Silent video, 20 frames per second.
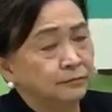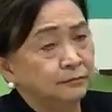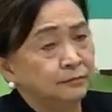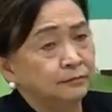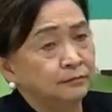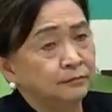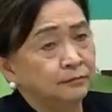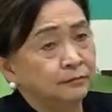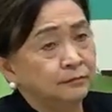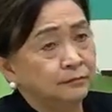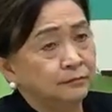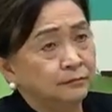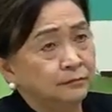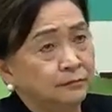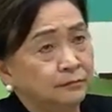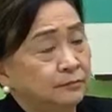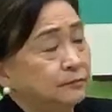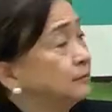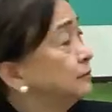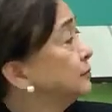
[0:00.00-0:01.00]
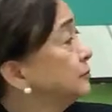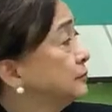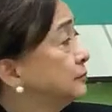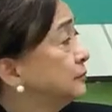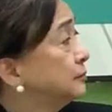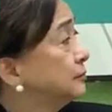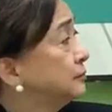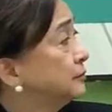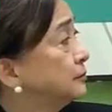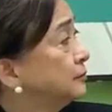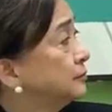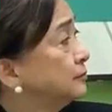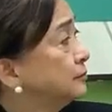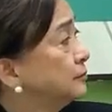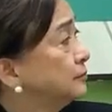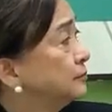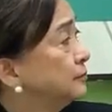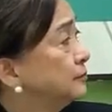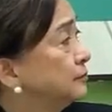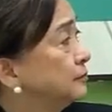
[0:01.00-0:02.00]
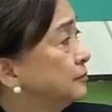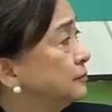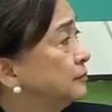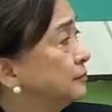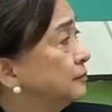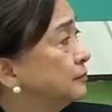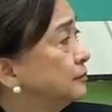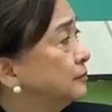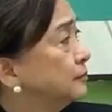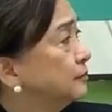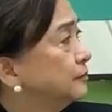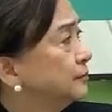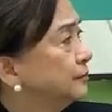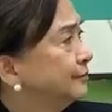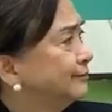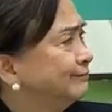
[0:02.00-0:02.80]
[no speech]